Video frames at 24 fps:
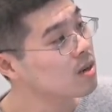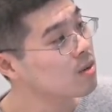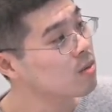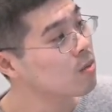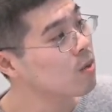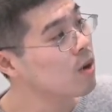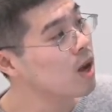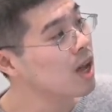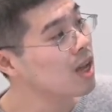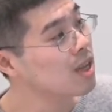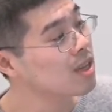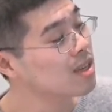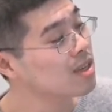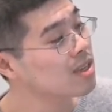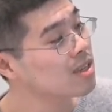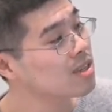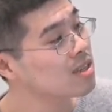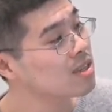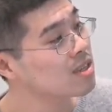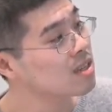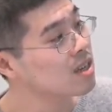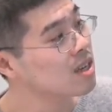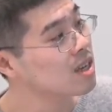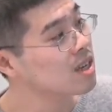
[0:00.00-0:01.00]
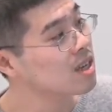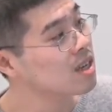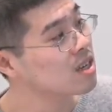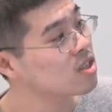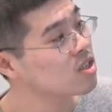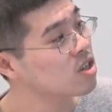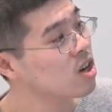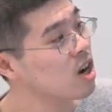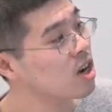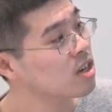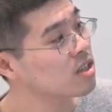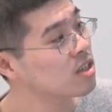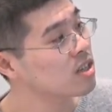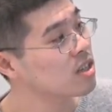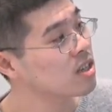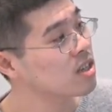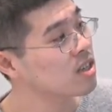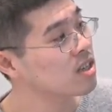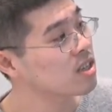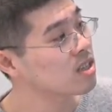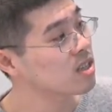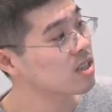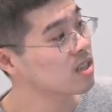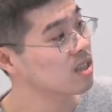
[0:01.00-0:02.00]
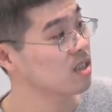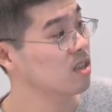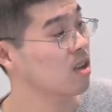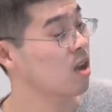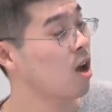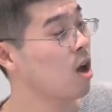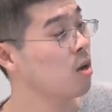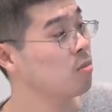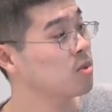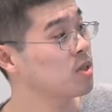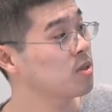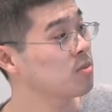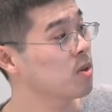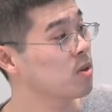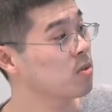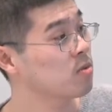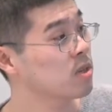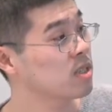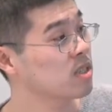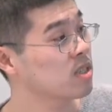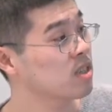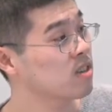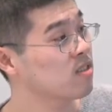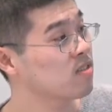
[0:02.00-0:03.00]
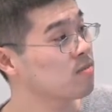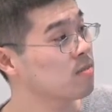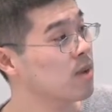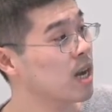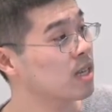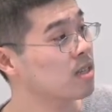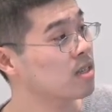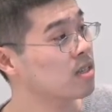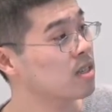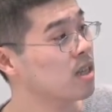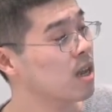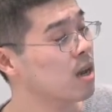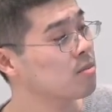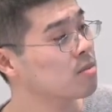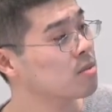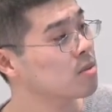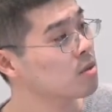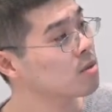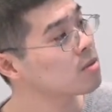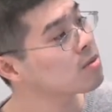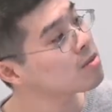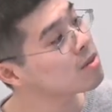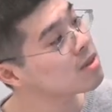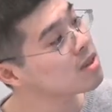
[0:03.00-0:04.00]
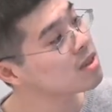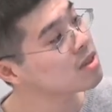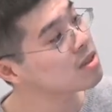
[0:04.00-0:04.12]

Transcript: One is uh, charging the optimal reserve minus epsilon,